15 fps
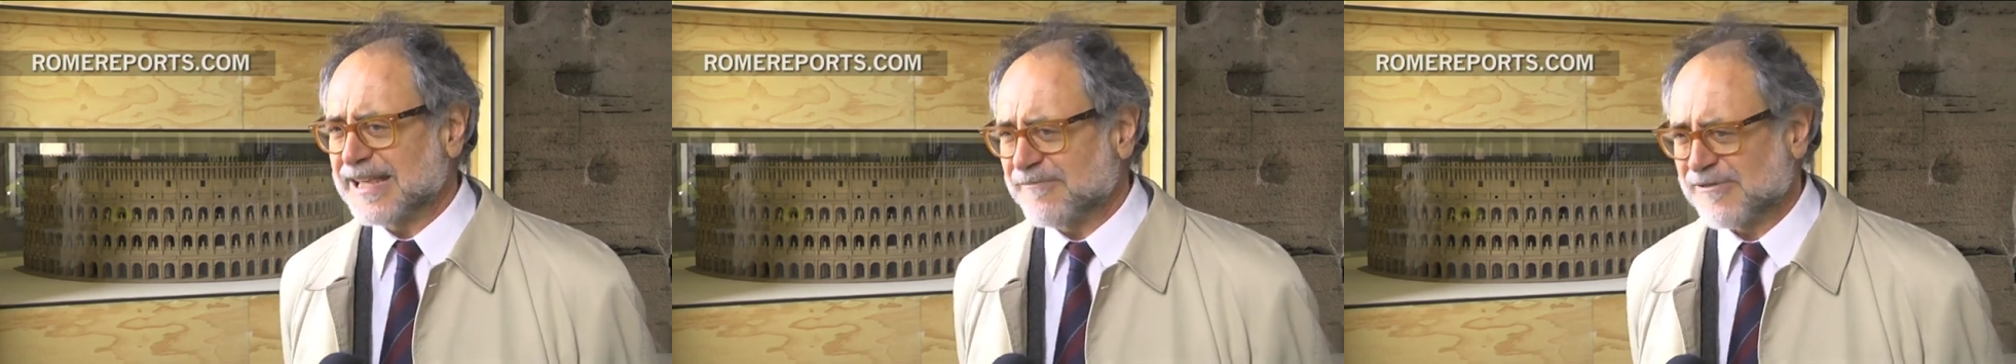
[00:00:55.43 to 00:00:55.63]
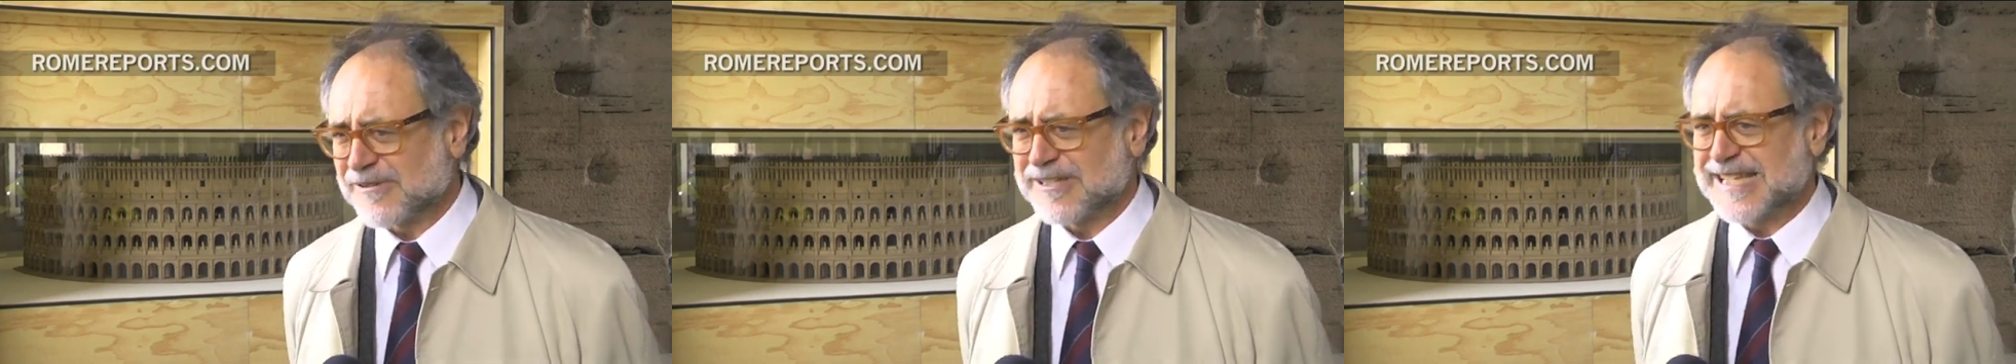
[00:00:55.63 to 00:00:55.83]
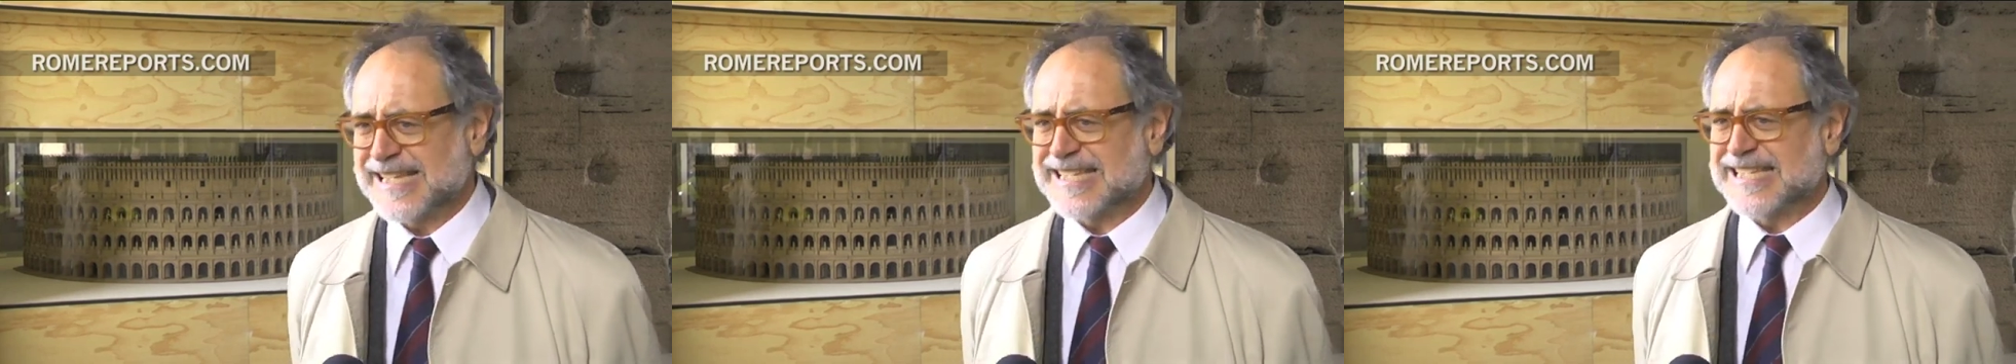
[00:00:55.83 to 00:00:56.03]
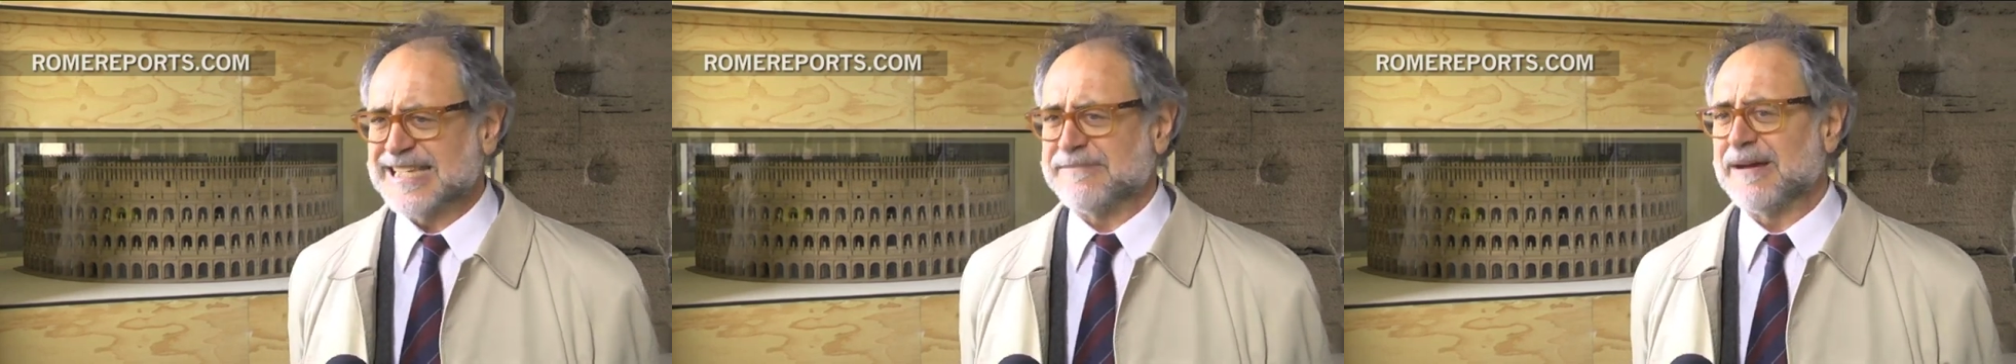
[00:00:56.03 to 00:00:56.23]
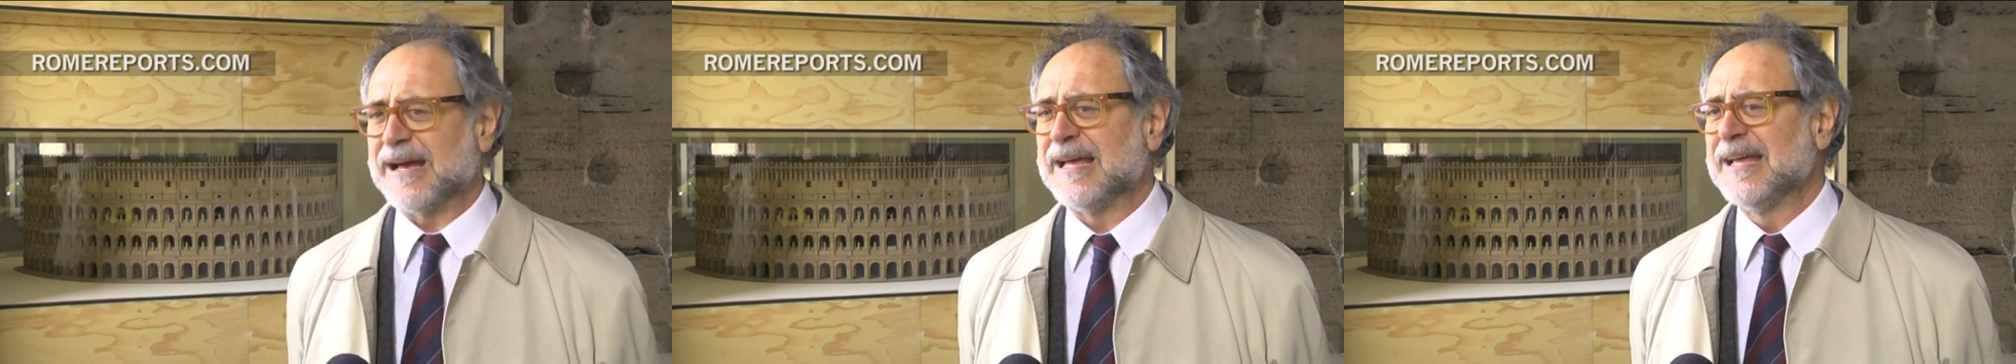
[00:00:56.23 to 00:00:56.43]
throughout
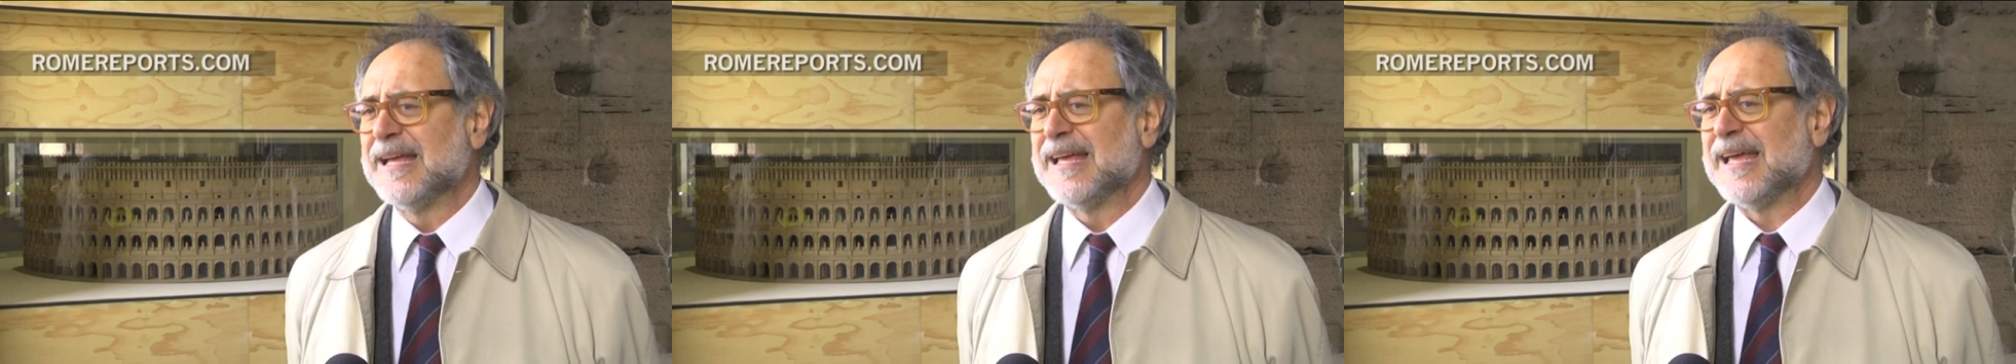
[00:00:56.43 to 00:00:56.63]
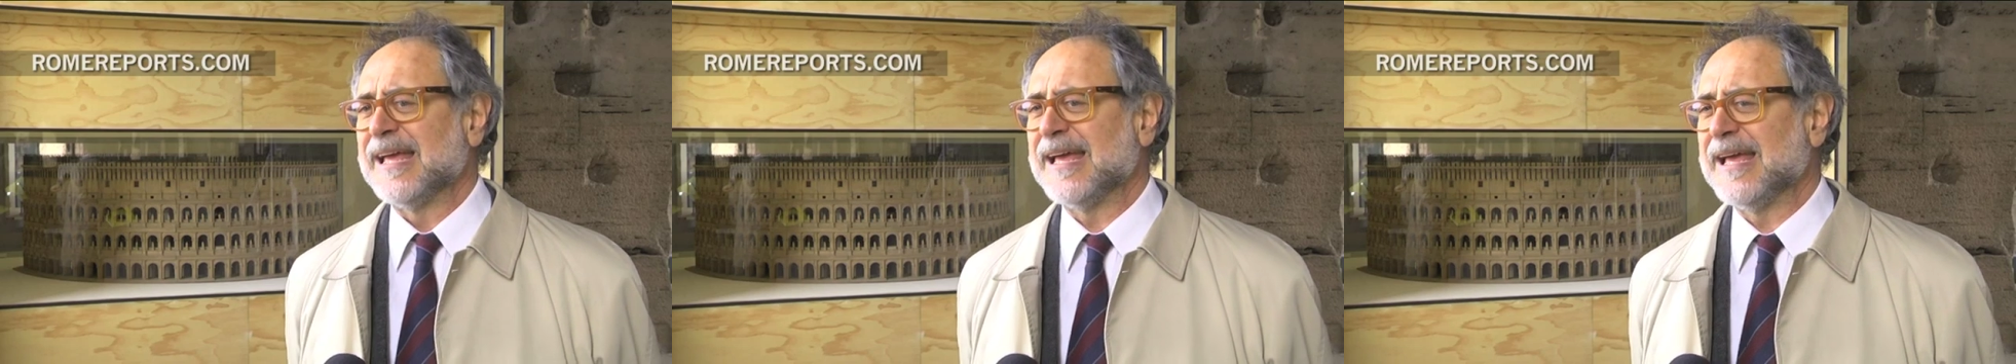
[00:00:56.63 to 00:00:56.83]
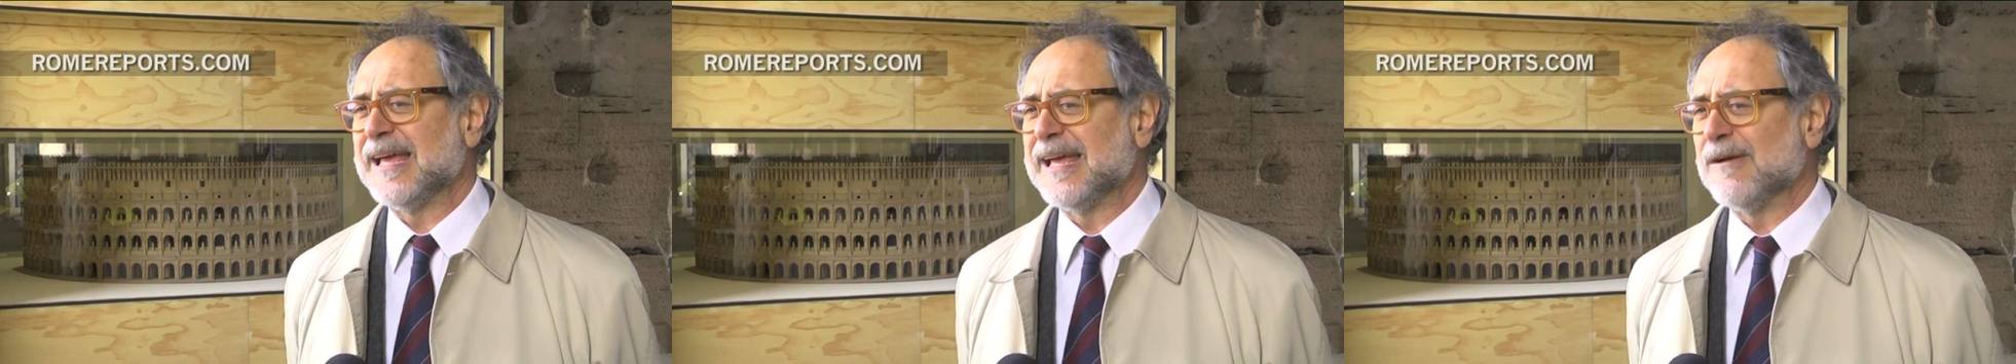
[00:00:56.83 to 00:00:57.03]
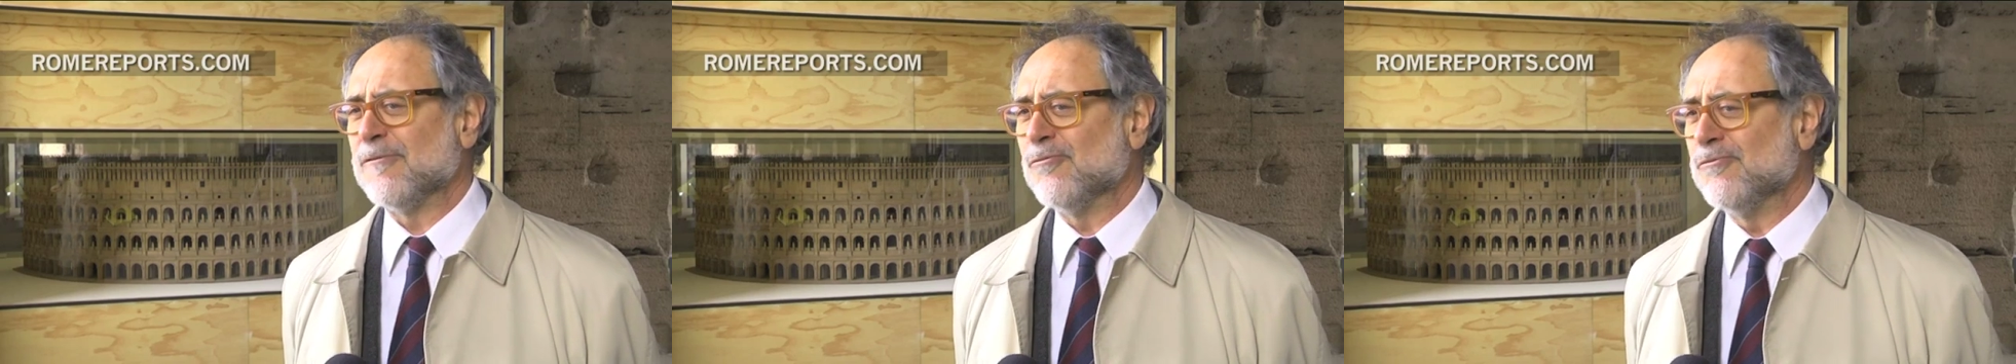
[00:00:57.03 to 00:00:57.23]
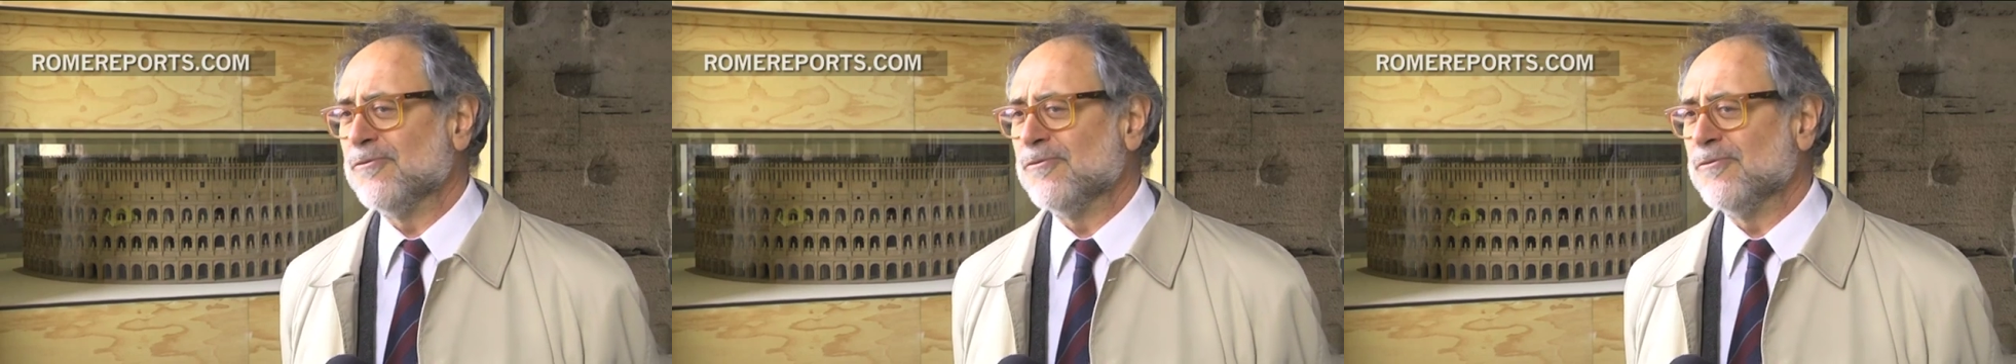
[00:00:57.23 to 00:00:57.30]
centuries, in millennia,